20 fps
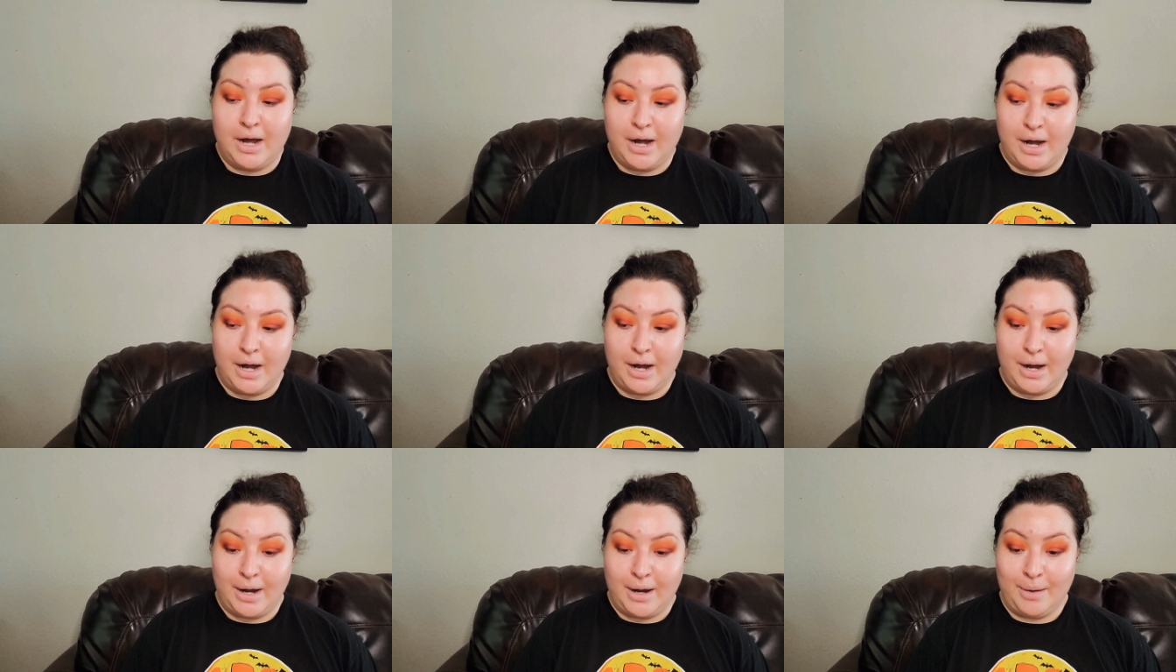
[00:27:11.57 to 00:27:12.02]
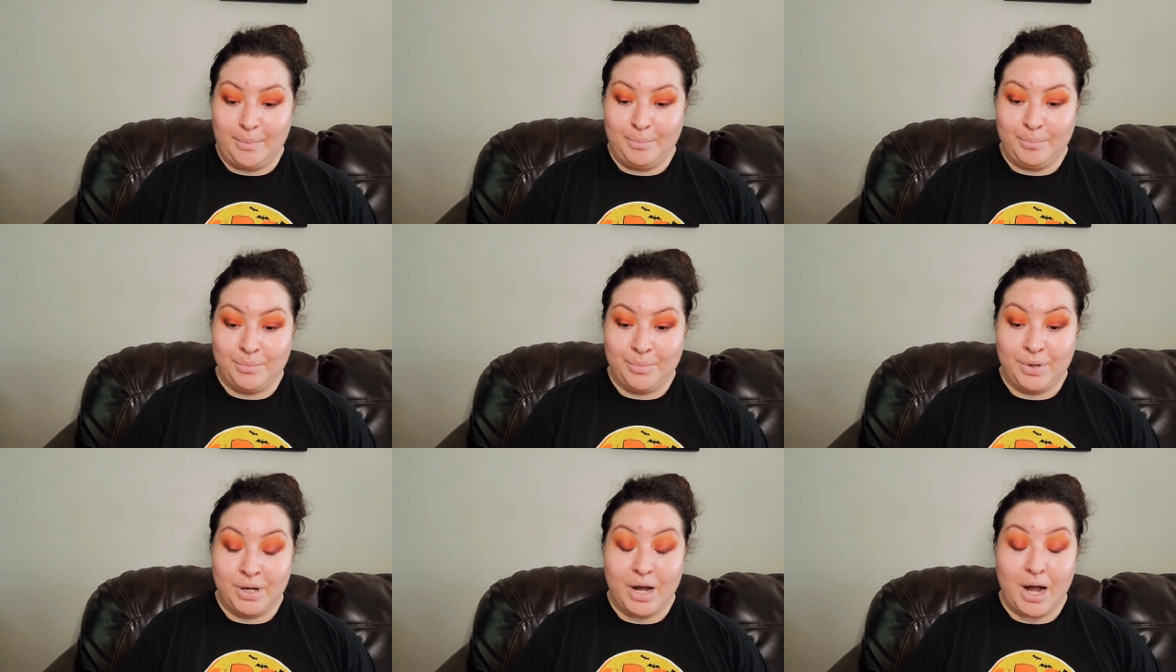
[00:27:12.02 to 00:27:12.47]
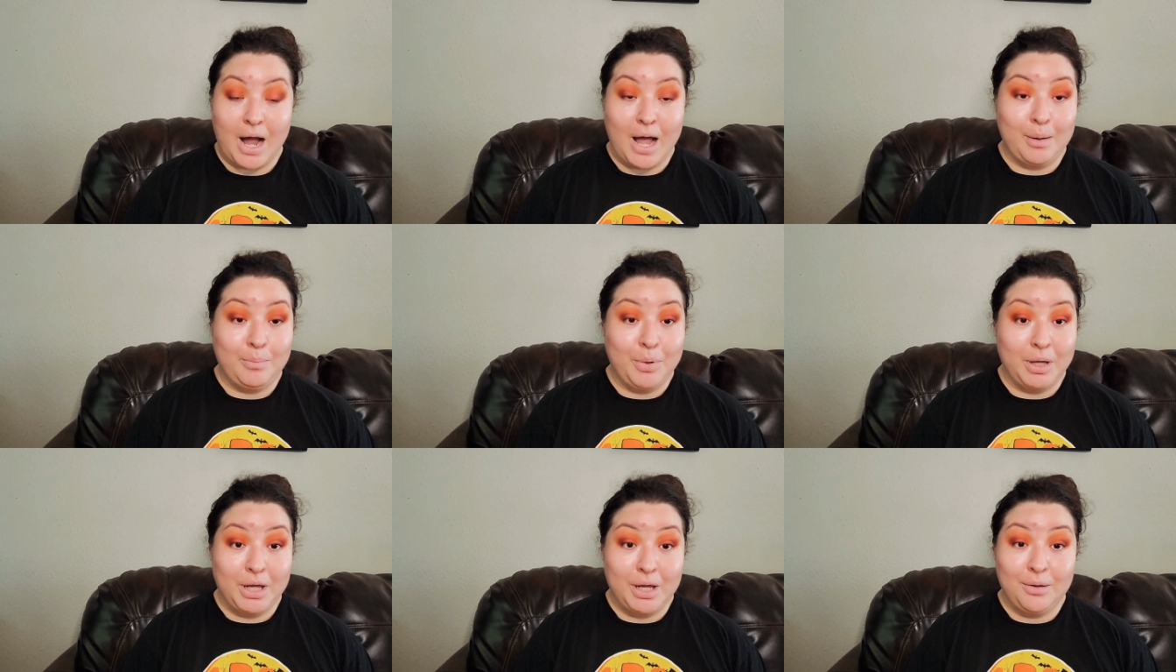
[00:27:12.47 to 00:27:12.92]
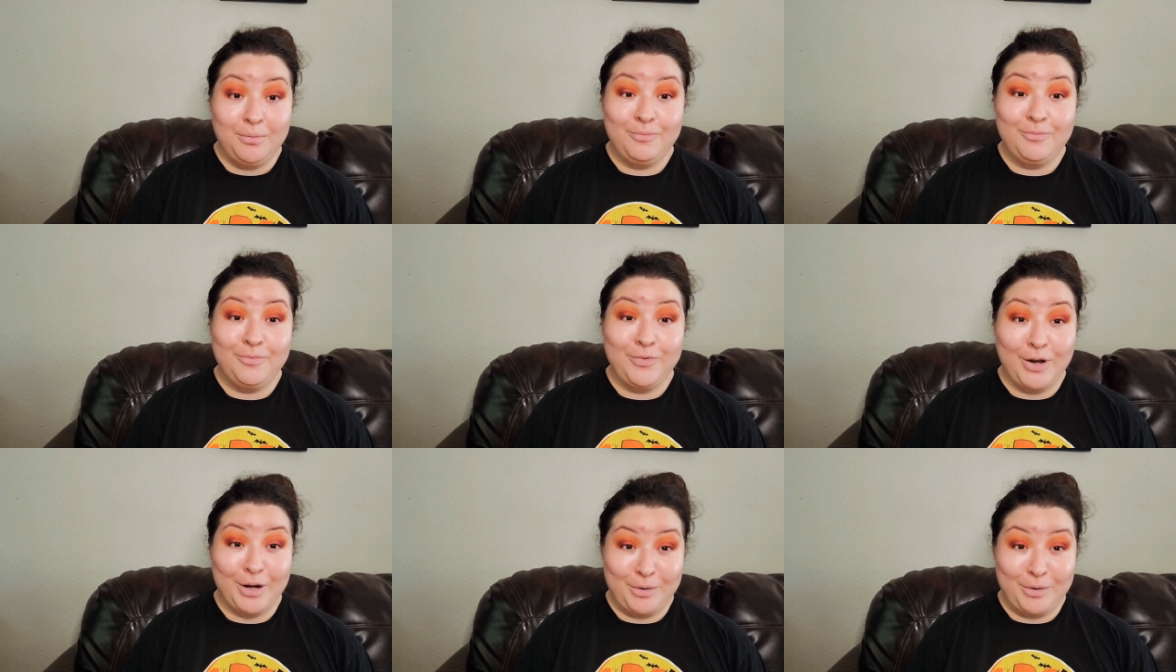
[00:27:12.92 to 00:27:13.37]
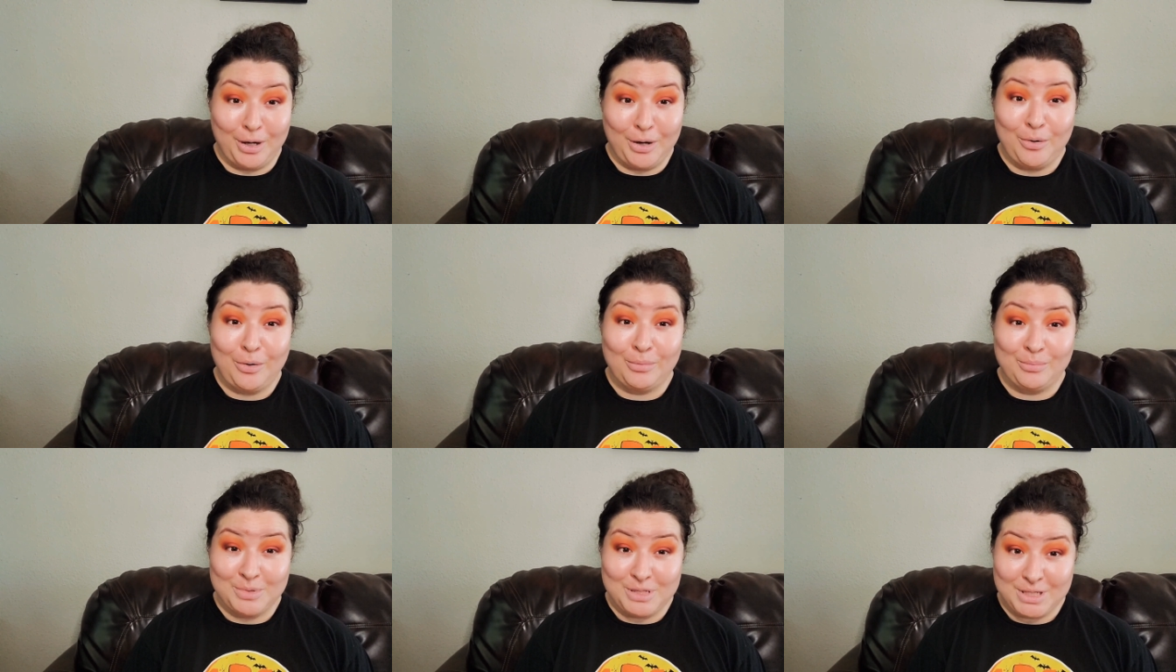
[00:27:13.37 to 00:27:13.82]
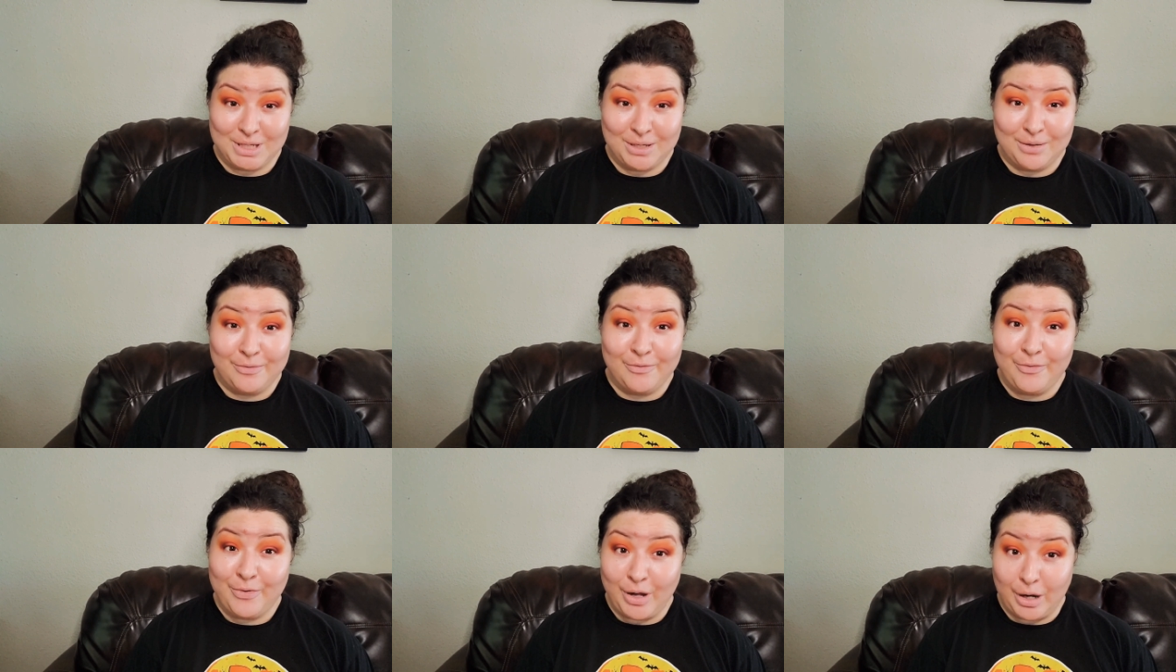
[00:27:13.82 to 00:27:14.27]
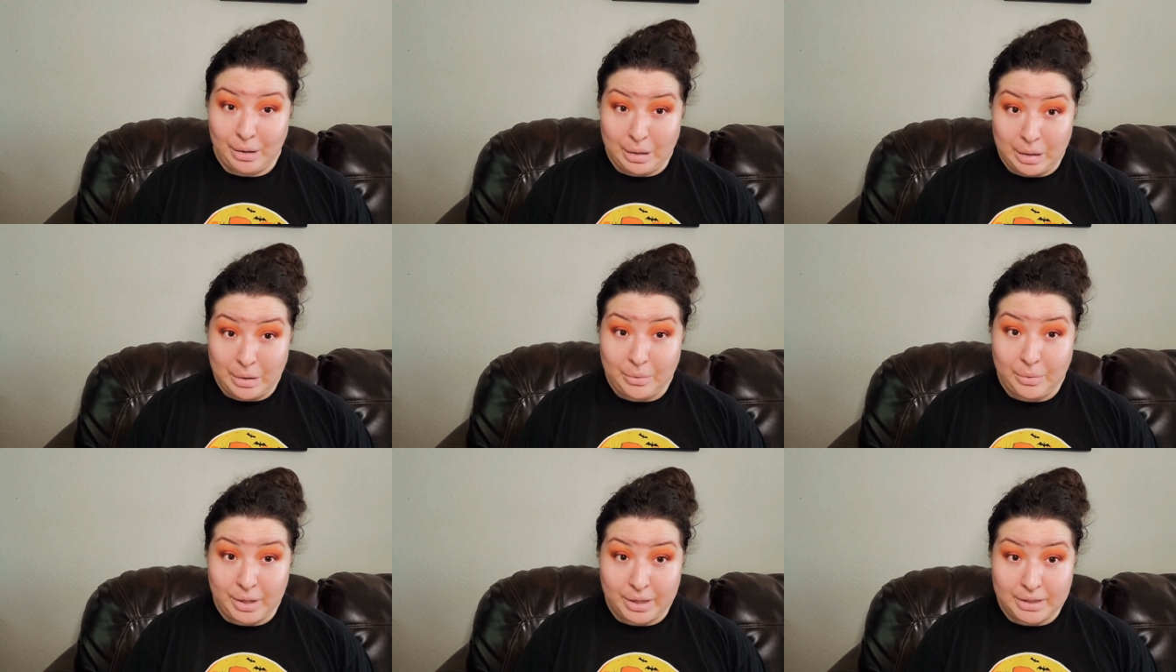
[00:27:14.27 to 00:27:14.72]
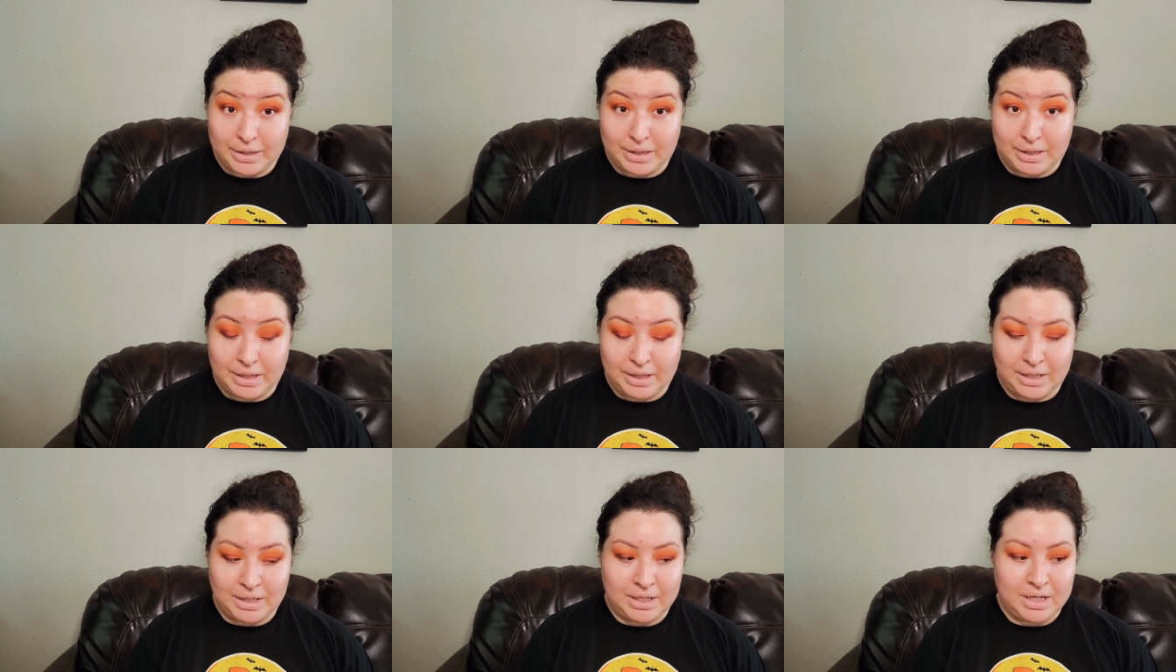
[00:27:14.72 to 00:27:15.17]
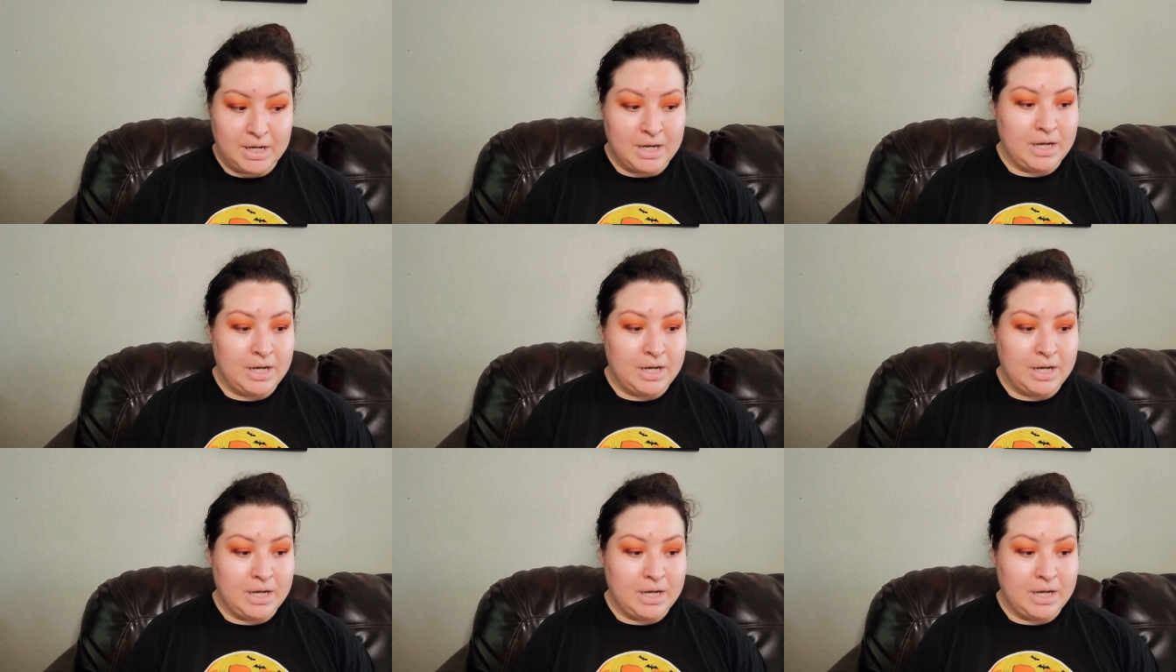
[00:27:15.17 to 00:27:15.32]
um, I became very homesick very quickly.